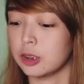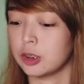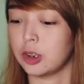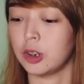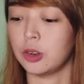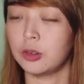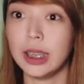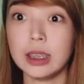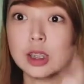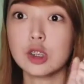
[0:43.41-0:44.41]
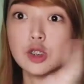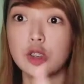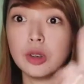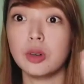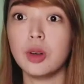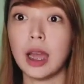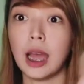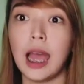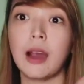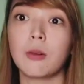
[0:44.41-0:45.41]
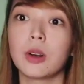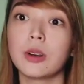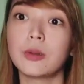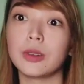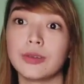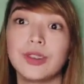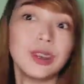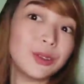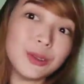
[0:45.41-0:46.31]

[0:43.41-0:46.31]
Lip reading: So let's do our review.